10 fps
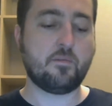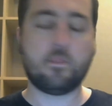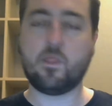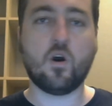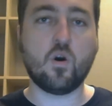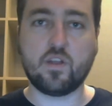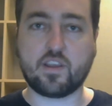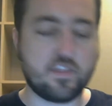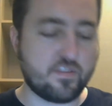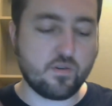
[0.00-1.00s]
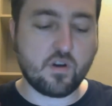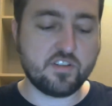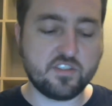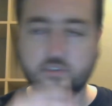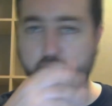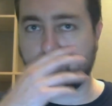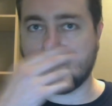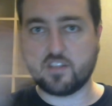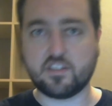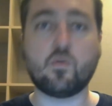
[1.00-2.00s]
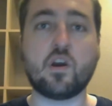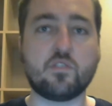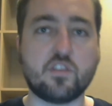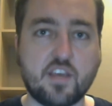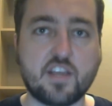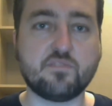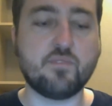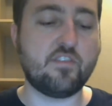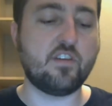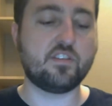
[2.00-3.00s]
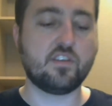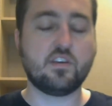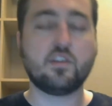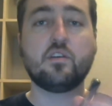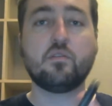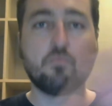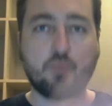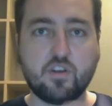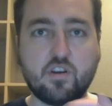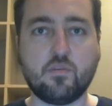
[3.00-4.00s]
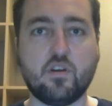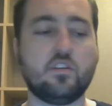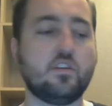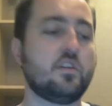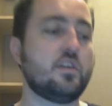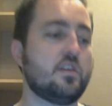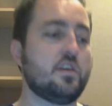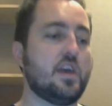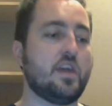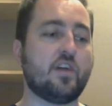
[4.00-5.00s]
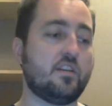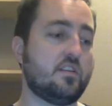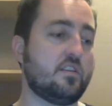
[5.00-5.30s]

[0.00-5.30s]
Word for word: Oh, like I throw all these really big events. I want you to dance for my event. Put your number in, and then